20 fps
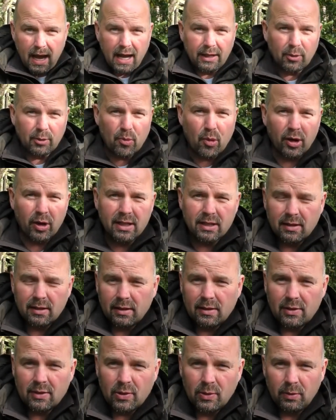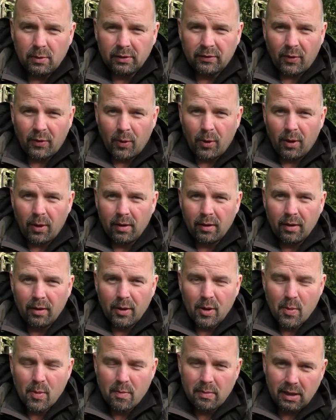And the price that it's sold for
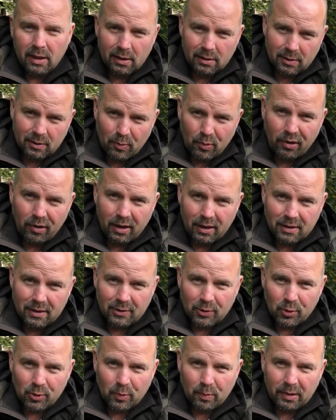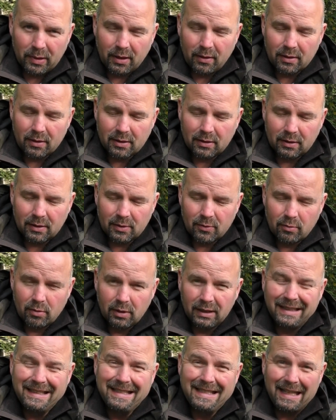may surprise you, because it is
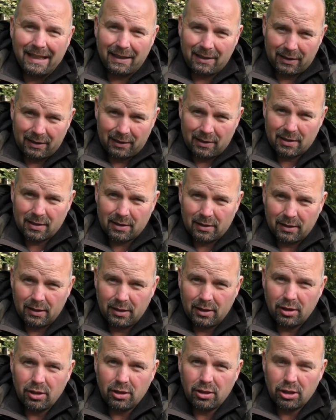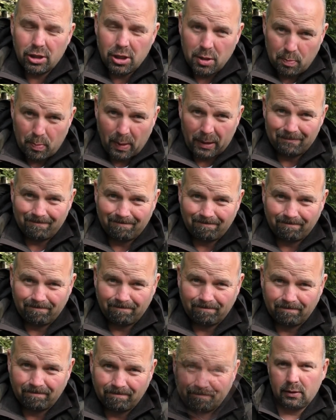ridiculously cheap.
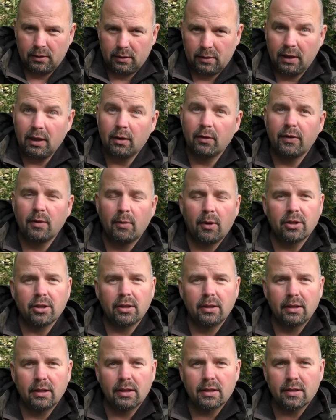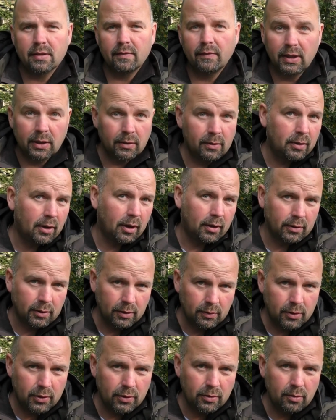Now, if you're watching this video on
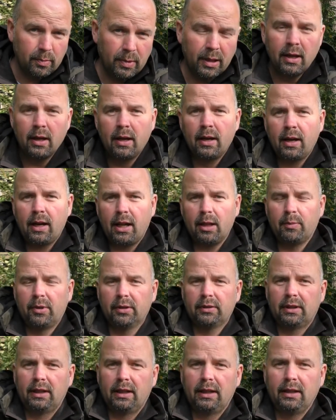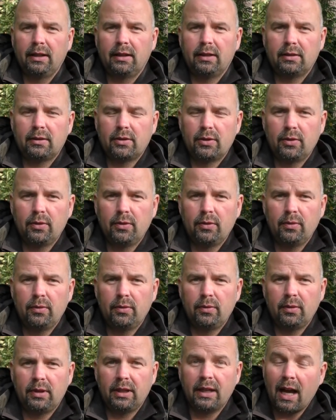YouTube, I'll put the link
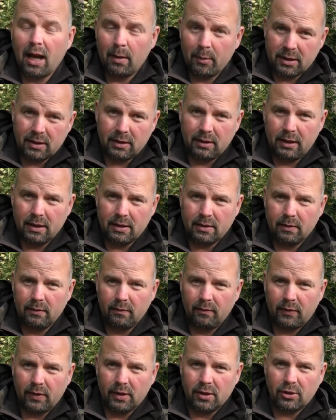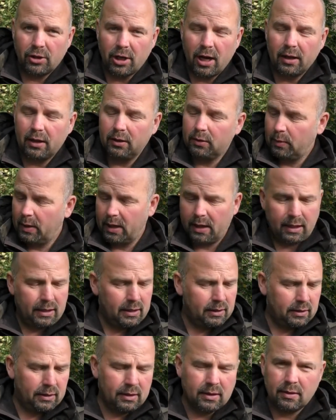to the Amazon listing for this jacket, where
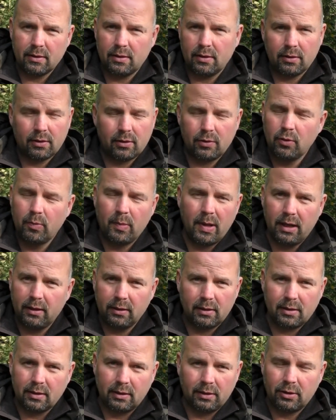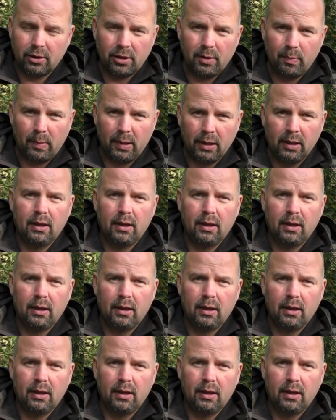it is stupendously cheap,